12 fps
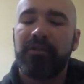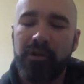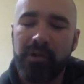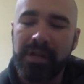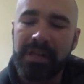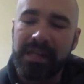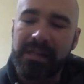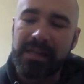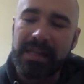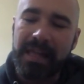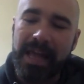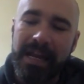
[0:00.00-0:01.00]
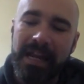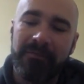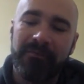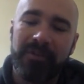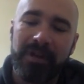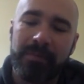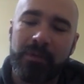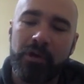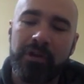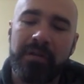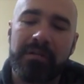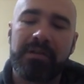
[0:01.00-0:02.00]
you're using this that infinite
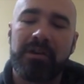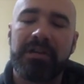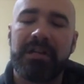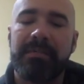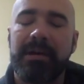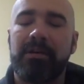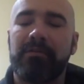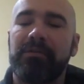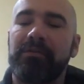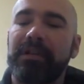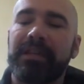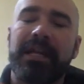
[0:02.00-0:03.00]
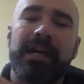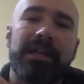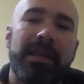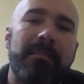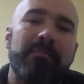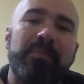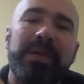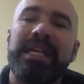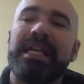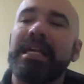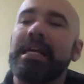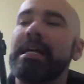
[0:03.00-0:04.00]
mode that I was talking about right there, that
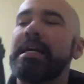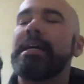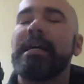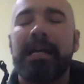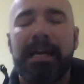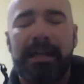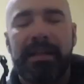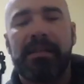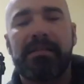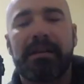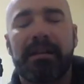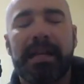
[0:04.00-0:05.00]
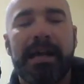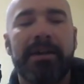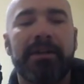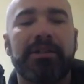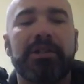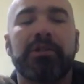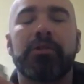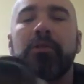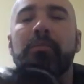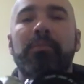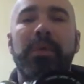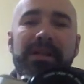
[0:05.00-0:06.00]
B, that's going to allow you
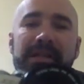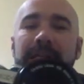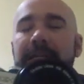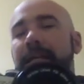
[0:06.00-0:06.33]
to press it